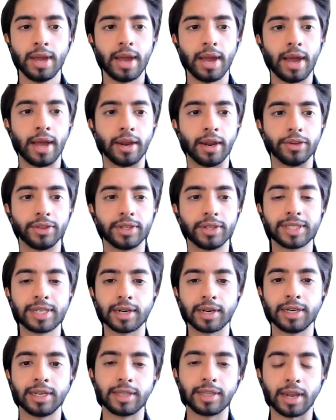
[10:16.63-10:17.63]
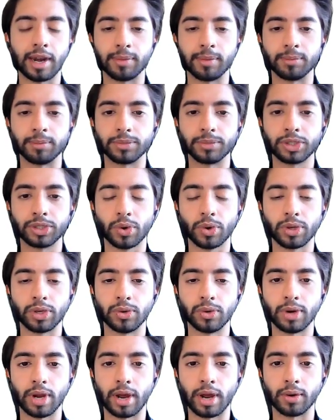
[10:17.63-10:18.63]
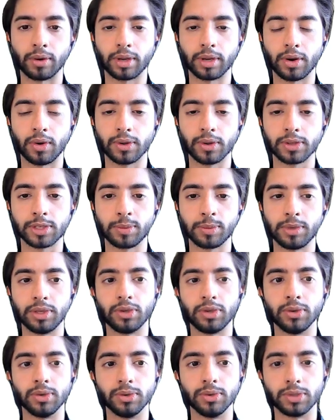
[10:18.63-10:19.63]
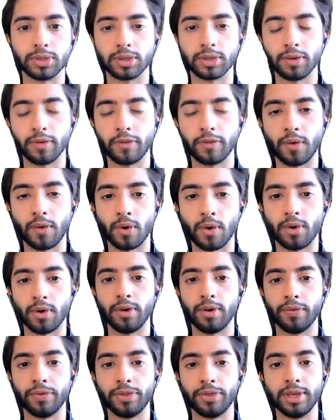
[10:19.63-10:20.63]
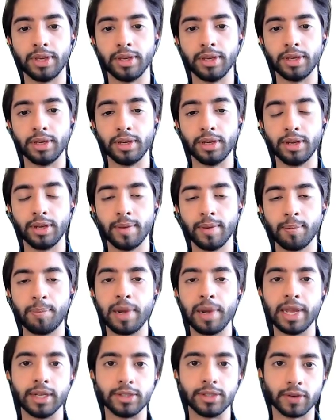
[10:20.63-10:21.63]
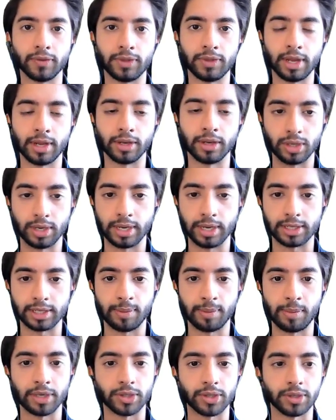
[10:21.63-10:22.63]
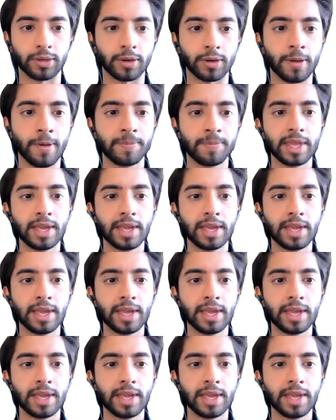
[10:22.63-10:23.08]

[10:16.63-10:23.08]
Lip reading: And this technique that I'm showing you now can also be used for the blades of the engine, as I mentioned.